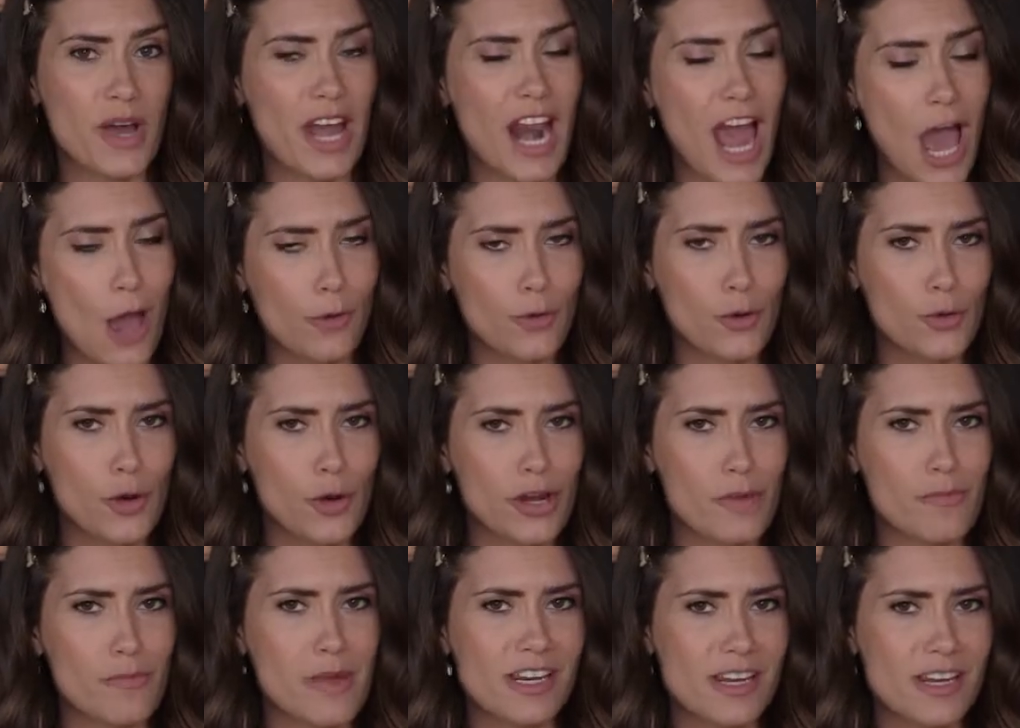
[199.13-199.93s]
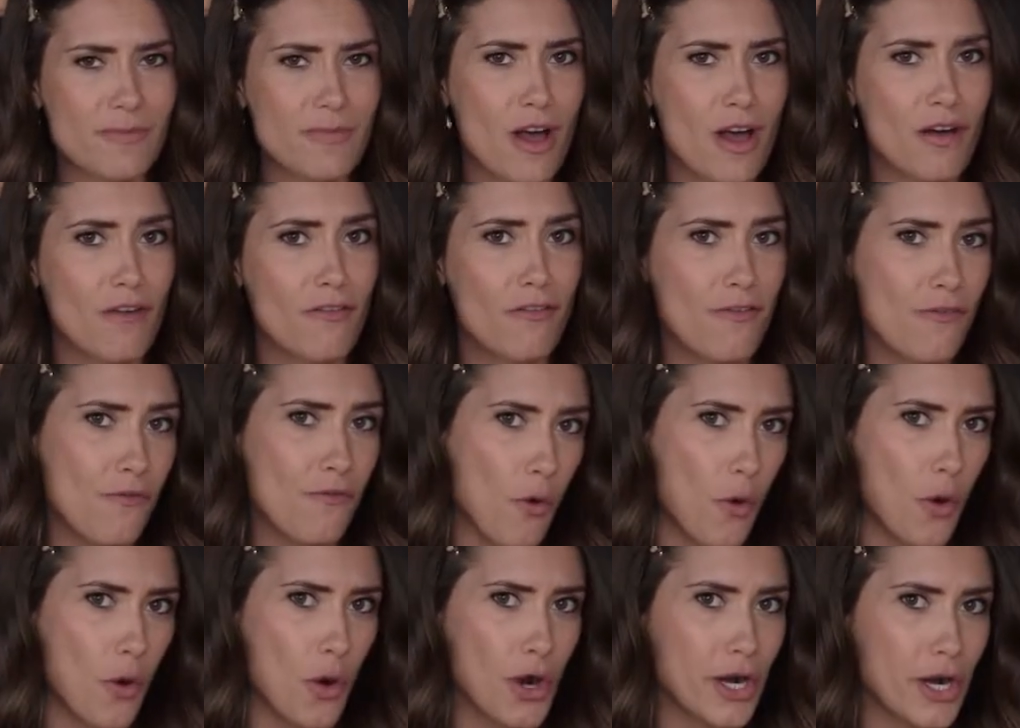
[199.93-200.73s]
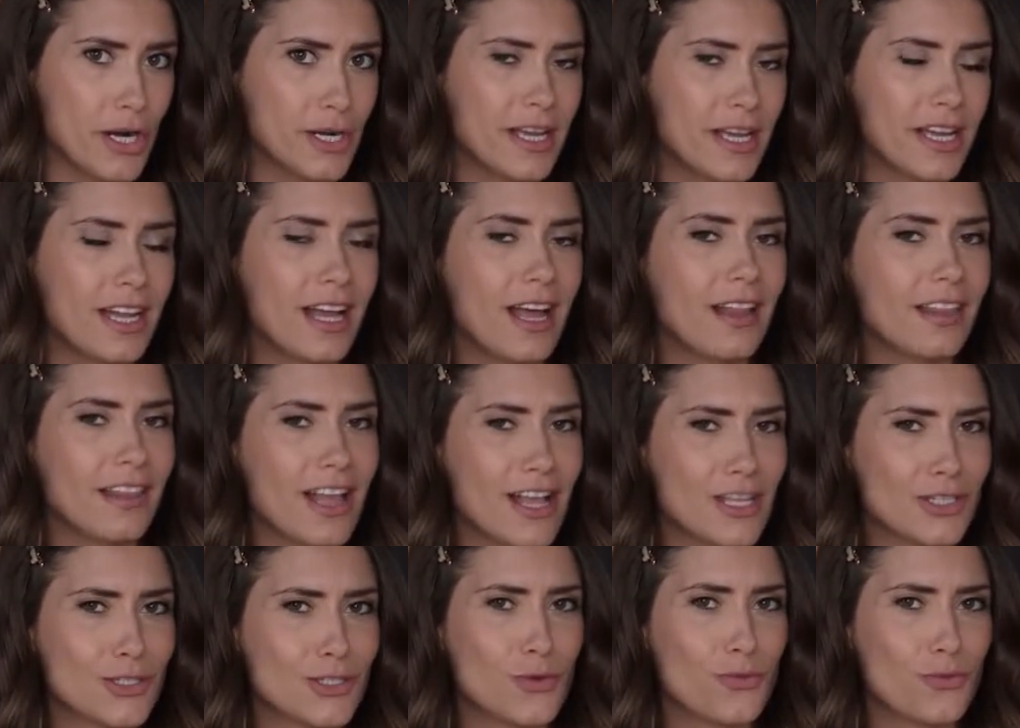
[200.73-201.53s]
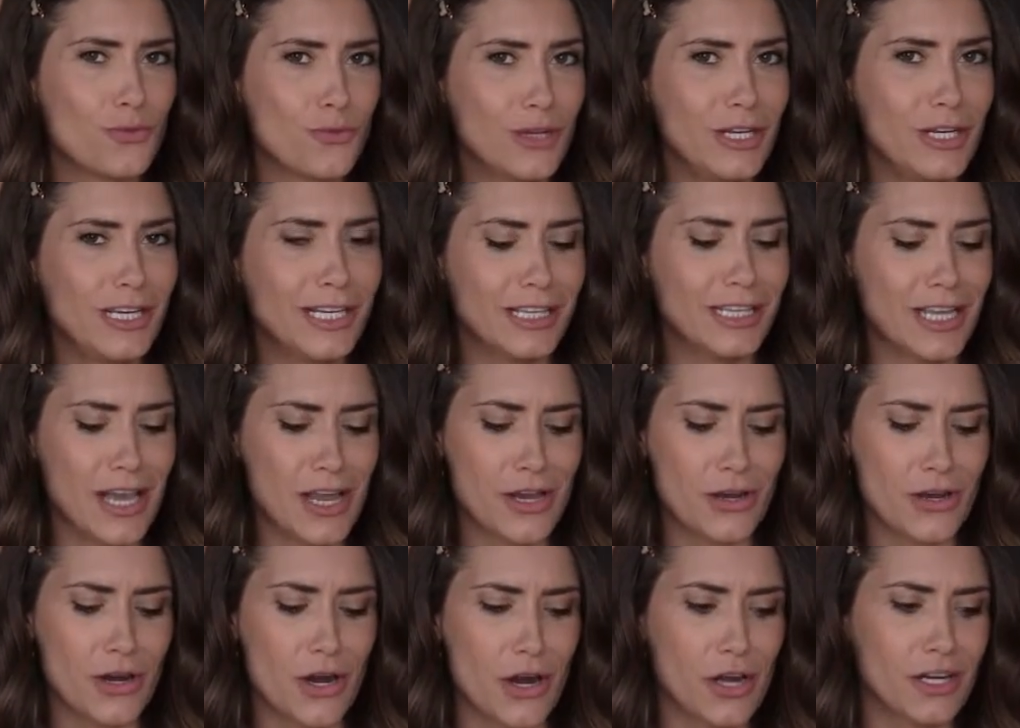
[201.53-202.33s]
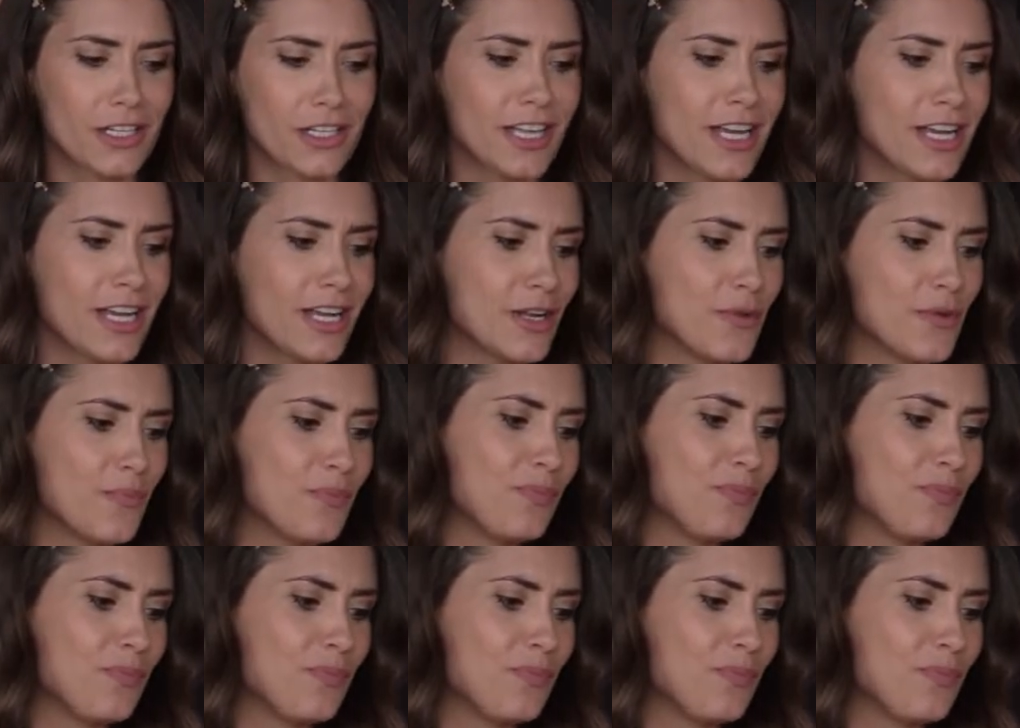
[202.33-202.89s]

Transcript: but I would recommend about 4 unless you really like garlic.